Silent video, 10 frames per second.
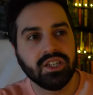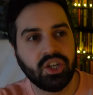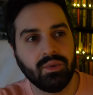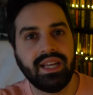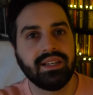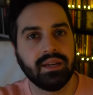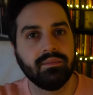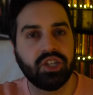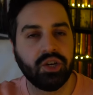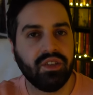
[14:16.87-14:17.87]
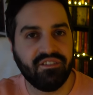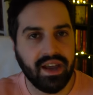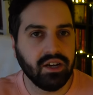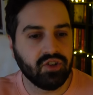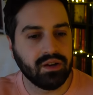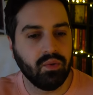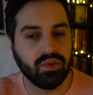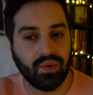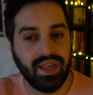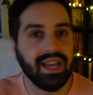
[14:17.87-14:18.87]
to lead him to the final Dragon Ball
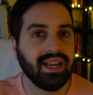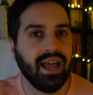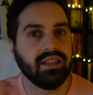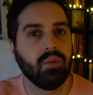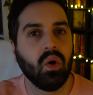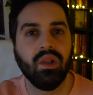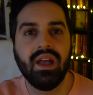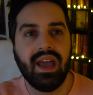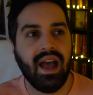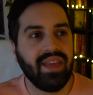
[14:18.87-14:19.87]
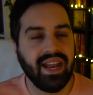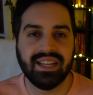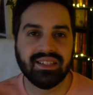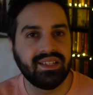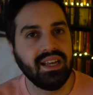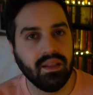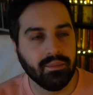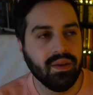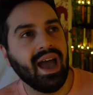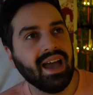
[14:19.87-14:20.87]
so they can collect them all and then he can steal
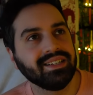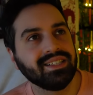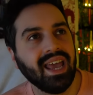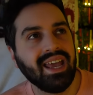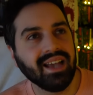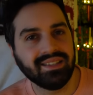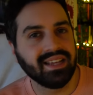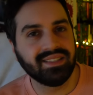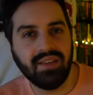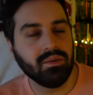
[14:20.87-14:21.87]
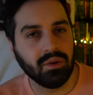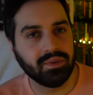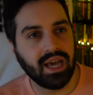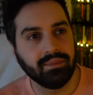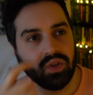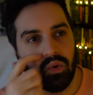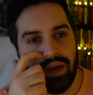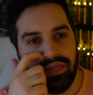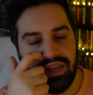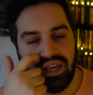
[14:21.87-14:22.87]
them. And he has to like save them a couple of times. So
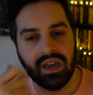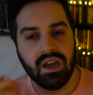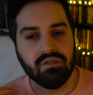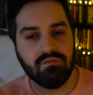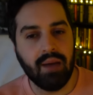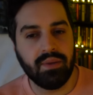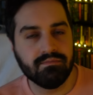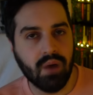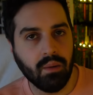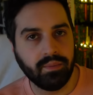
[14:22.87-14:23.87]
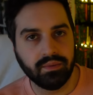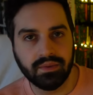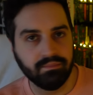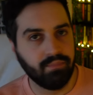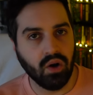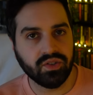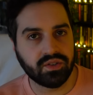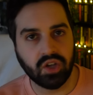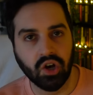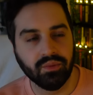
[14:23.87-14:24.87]
when the rabbit mob
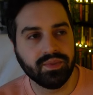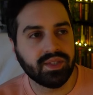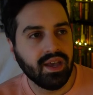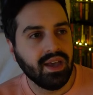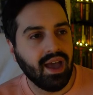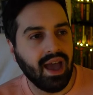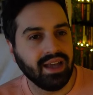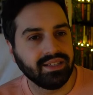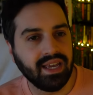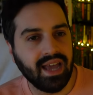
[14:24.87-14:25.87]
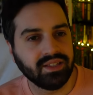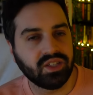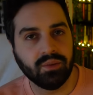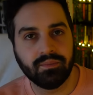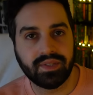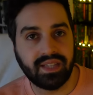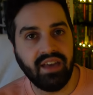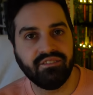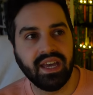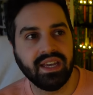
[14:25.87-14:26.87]
boss comes and he ends up
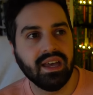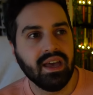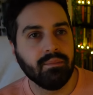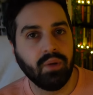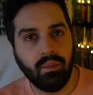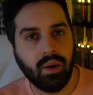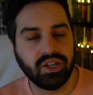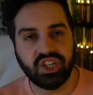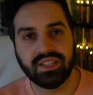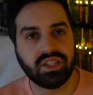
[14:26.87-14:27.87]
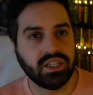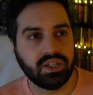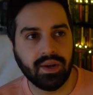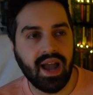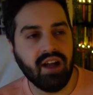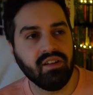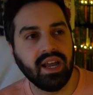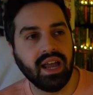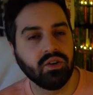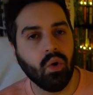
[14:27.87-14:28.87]
saving Bulma when she gets turned into a
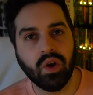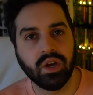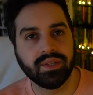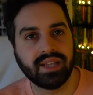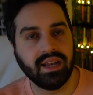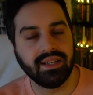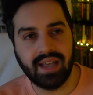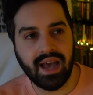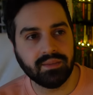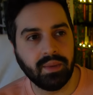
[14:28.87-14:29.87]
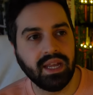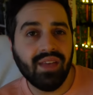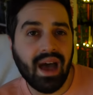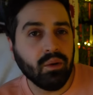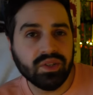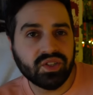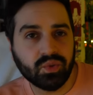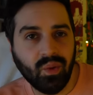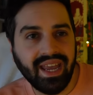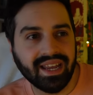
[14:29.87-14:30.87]
carrot and Goku is getting his ass beat. That was
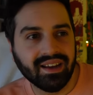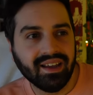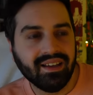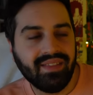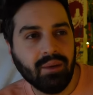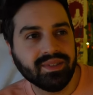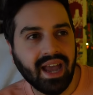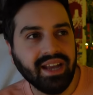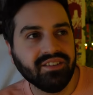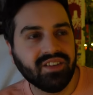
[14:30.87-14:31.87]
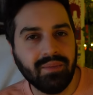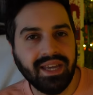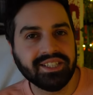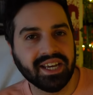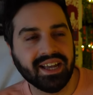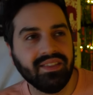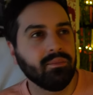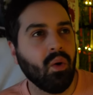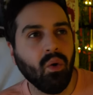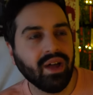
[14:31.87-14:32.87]
sweet. That was kind of comedic. And
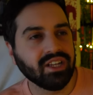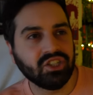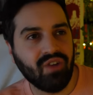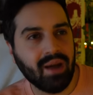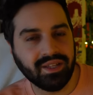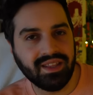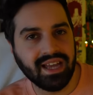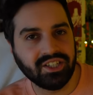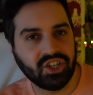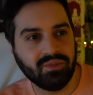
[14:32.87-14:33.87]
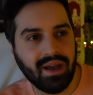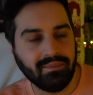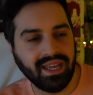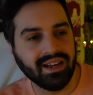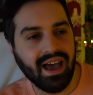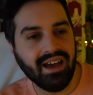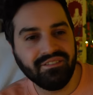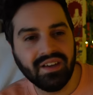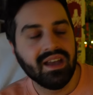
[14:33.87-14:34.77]
them all getting trapped at the end too by Pilaf.